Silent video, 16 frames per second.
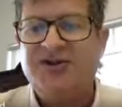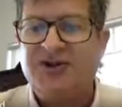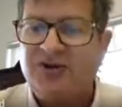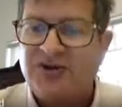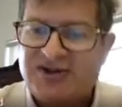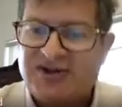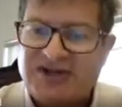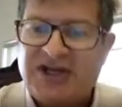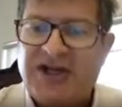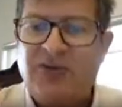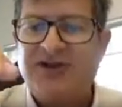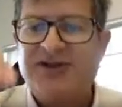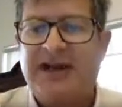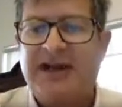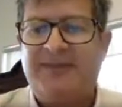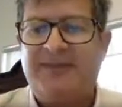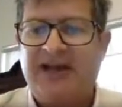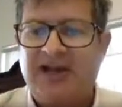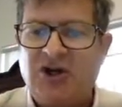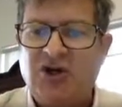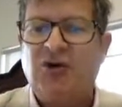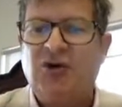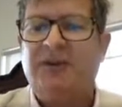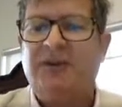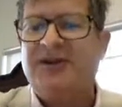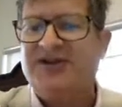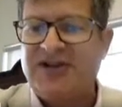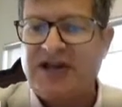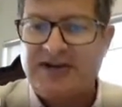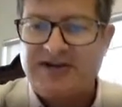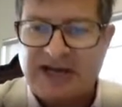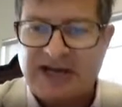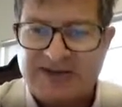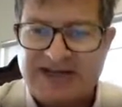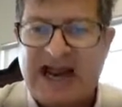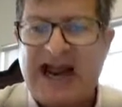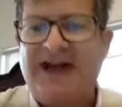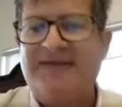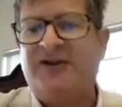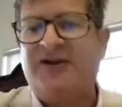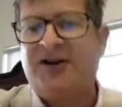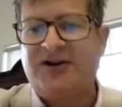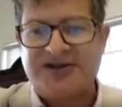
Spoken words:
so you can see what's happening in Europe at the same time as Africa,